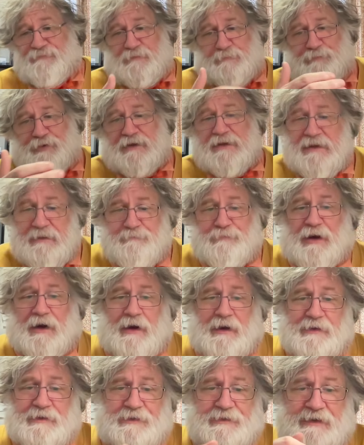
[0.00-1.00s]
the plea
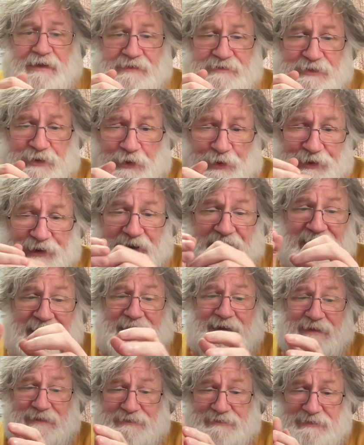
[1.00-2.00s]
bargain had gone
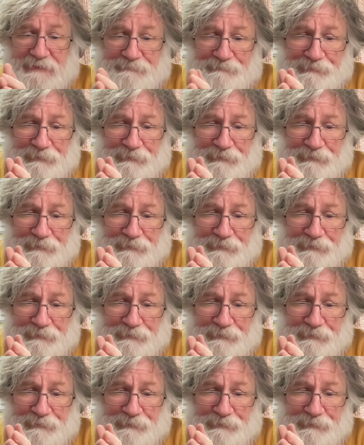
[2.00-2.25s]
ahead,